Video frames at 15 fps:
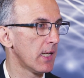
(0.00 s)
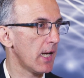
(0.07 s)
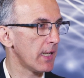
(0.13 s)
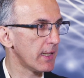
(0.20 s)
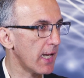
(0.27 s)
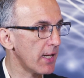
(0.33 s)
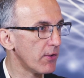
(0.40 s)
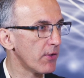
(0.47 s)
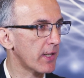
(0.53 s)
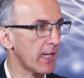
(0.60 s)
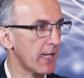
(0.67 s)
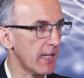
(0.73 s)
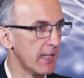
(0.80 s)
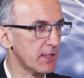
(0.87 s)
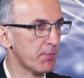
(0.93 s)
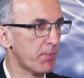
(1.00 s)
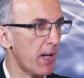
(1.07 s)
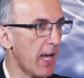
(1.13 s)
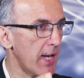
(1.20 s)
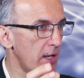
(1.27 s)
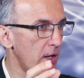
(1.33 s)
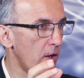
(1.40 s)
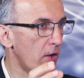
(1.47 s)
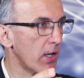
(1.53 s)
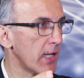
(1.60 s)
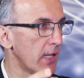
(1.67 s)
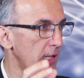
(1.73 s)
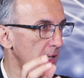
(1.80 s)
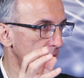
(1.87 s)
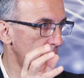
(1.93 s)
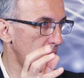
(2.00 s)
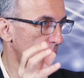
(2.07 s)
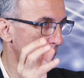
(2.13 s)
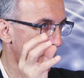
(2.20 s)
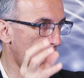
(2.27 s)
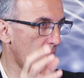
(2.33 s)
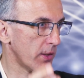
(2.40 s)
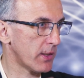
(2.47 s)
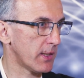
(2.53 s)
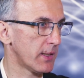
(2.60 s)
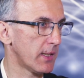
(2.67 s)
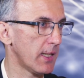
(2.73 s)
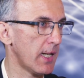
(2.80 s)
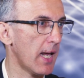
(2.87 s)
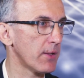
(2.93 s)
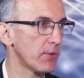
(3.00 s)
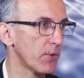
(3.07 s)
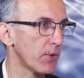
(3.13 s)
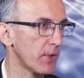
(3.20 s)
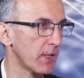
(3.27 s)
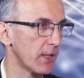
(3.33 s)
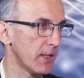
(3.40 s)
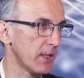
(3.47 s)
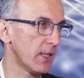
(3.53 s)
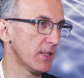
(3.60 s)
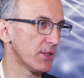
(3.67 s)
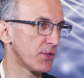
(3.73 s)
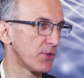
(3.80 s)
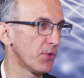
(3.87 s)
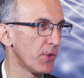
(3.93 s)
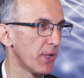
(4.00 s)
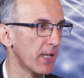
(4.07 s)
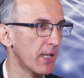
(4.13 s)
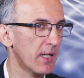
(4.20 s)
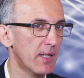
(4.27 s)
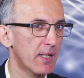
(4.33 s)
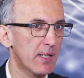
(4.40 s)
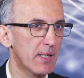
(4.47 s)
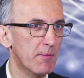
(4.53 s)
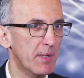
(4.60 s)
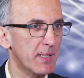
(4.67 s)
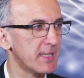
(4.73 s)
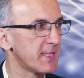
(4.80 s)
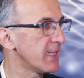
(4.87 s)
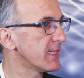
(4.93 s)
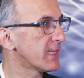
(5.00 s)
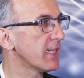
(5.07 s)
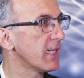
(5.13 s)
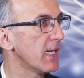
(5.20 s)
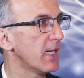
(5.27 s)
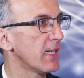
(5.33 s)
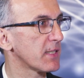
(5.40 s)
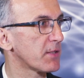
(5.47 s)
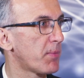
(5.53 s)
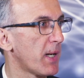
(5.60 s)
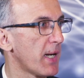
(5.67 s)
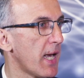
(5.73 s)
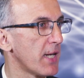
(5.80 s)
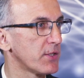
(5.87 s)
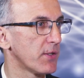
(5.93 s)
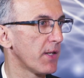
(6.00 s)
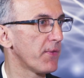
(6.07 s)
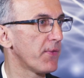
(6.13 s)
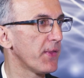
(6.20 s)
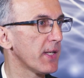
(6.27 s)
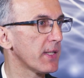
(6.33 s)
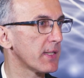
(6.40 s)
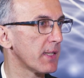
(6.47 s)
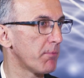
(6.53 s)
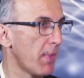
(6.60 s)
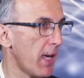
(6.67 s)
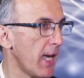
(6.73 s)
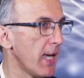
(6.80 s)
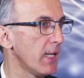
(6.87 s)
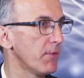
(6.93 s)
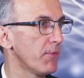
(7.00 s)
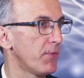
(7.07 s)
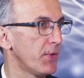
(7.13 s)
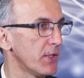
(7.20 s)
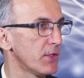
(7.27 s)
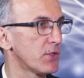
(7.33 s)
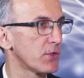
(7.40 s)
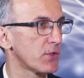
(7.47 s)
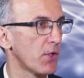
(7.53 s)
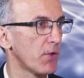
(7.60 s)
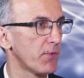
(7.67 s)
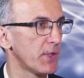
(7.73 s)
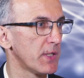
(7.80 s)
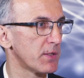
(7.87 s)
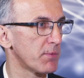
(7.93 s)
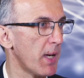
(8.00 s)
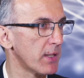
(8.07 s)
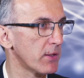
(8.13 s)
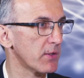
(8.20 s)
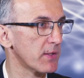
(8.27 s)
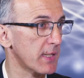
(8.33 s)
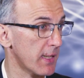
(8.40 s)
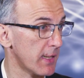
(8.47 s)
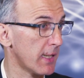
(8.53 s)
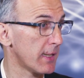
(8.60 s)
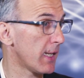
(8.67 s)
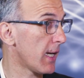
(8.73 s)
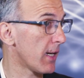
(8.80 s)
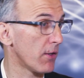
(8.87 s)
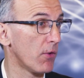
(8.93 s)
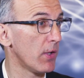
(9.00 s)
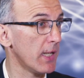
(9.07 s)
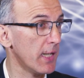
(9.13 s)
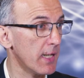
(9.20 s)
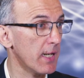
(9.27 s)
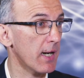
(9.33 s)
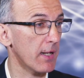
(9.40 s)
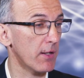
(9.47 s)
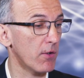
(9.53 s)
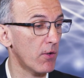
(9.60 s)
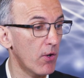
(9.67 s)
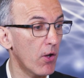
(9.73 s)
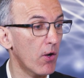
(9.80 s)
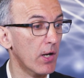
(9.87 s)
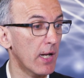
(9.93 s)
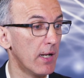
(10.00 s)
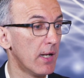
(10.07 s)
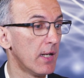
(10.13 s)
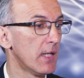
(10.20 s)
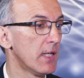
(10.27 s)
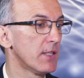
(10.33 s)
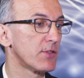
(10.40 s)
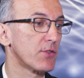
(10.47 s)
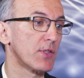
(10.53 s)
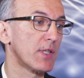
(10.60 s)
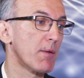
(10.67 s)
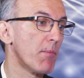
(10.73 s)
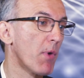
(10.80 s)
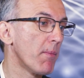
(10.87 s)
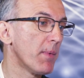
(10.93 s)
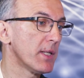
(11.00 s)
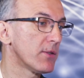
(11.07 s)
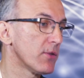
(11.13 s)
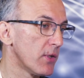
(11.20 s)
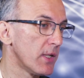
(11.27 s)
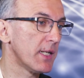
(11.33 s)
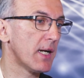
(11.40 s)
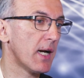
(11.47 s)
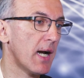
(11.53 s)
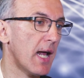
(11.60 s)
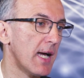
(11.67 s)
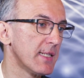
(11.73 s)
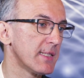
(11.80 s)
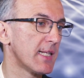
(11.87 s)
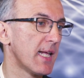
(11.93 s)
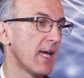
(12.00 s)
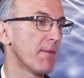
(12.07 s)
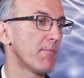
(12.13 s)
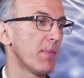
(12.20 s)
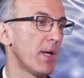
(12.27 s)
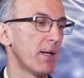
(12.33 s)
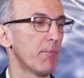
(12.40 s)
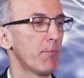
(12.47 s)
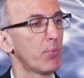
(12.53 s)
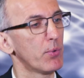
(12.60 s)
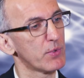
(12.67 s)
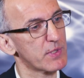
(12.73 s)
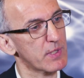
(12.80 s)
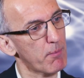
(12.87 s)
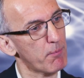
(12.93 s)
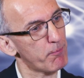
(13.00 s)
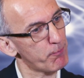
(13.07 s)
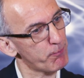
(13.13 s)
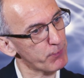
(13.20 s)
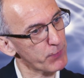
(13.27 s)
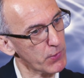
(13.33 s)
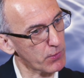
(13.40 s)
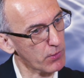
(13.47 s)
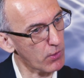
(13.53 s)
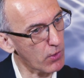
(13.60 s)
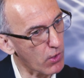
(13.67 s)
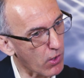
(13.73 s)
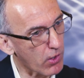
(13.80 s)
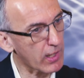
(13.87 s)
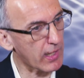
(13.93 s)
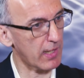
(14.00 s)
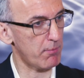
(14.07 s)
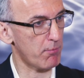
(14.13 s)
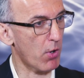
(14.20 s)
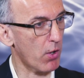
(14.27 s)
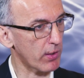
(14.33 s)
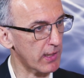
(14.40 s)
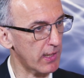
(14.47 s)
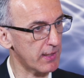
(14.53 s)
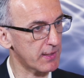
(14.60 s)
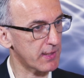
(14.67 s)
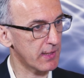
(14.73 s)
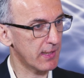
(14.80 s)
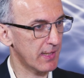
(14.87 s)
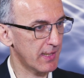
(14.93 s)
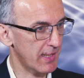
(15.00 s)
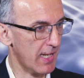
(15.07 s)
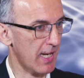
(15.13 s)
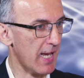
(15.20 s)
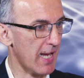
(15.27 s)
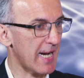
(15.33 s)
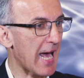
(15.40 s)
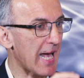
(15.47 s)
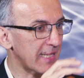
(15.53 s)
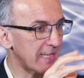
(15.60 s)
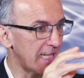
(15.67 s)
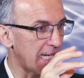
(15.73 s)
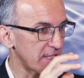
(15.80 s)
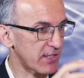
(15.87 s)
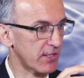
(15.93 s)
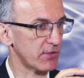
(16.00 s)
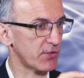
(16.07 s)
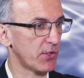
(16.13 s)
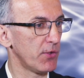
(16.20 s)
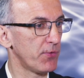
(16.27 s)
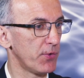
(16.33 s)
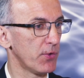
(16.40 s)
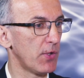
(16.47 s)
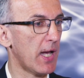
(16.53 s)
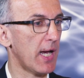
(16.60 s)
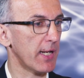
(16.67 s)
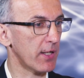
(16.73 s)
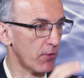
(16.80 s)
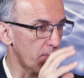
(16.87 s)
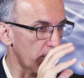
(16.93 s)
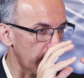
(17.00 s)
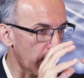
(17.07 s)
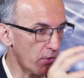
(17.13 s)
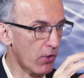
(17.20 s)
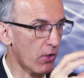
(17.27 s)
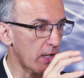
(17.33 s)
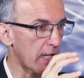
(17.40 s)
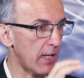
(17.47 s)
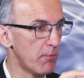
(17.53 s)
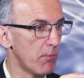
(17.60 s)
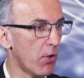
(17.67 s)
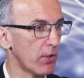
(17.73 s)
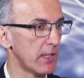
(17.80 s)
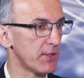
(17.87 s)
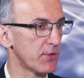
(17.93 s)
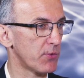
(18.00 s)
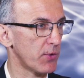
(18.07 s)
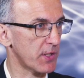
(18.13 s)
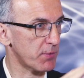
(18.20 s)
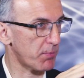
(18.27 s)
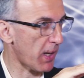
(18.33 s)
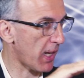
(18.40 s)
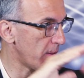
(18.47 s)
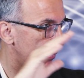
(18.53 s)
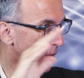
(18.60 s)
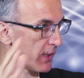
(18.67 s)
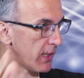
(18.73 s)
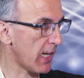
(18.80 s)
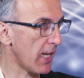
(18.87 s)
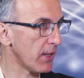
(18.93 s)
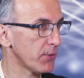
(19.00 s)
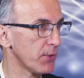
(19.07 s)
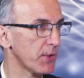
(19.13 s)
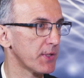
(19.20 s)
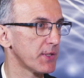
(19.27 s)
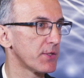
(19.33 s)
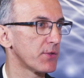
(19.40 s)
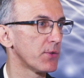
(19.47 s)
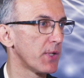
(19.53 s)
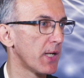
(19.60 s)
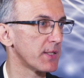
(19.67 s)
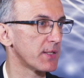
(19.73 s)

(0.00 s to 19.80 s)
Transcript: And then you can explain locally what the network is doing. Is this a real explanation? I think the main features of these methods are that they are nonlinear and non-local. So the moment you linearize them and put some, you know, local models, an atlas, if you like, of local models to explain what the network is doing